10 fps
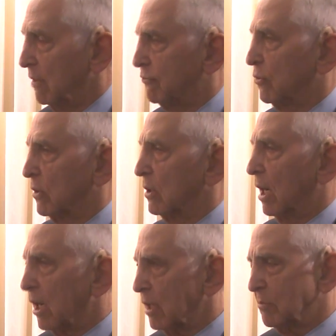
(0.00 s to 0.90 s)
for
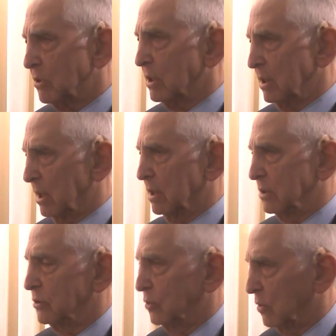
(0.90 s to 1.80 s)
armed
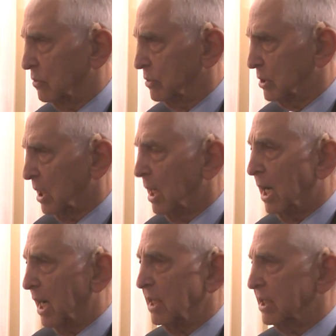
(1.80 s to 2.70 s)
drones.
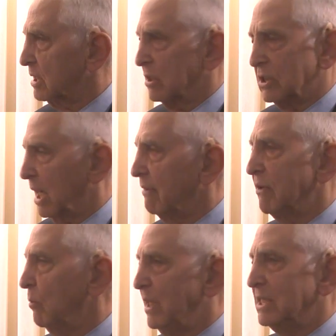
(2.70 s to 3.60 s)
I think there's
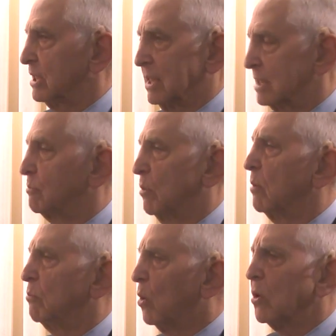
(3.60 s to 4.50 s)
every reason, it's
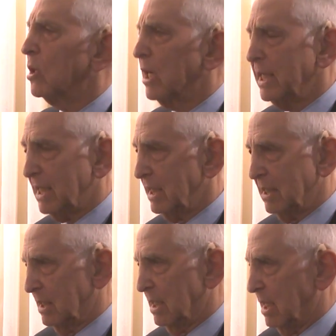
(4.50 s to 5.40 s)
more likely
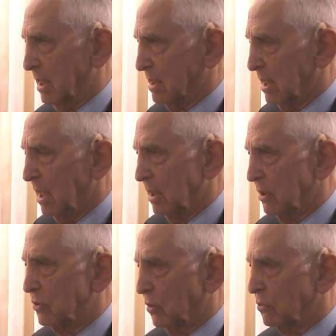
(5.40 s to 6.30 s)
than not,
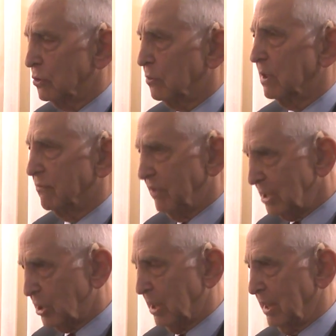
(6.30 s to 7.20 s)
that drones will
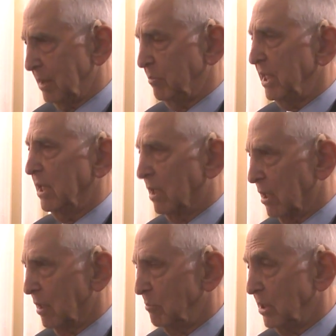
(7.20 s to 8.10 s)
eventually be
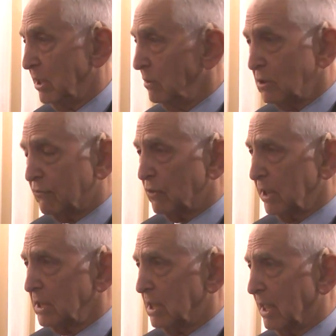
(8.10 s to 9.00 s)
armed and used for
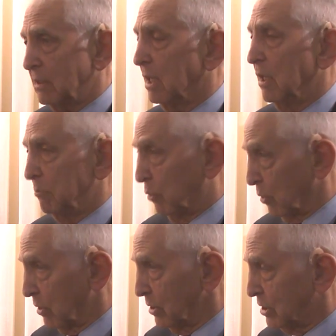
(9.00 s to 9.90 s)
things like
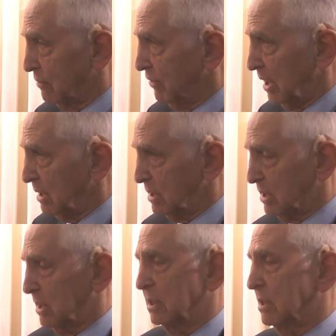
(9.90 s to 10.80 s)
border
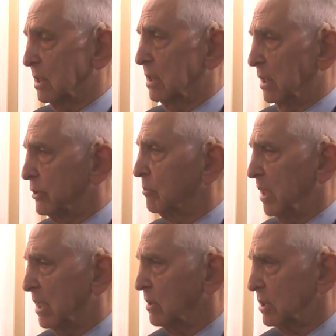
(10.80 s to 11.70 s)
surveillance and other
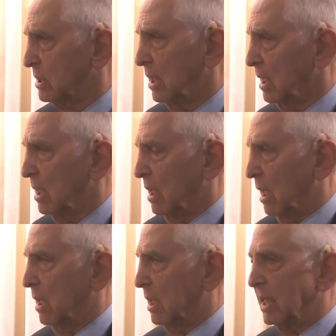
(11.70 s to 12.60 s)
matters.
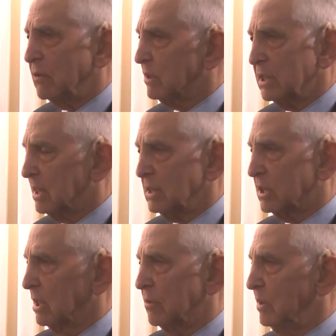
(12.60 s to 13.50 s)
I don't think
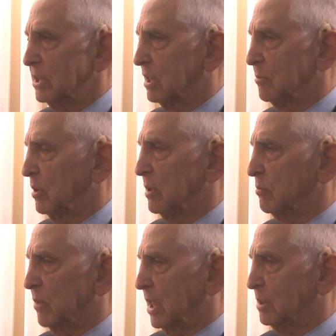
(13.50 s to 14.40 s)
that's an
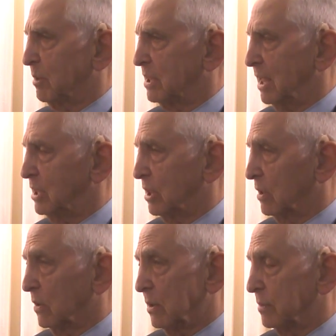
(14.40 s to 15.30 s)
unreasonable expectation
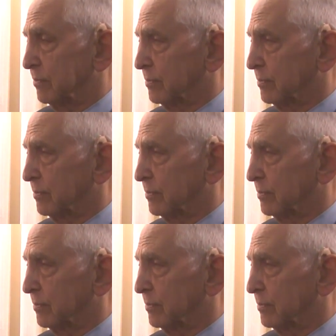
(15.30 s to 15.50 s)
at all.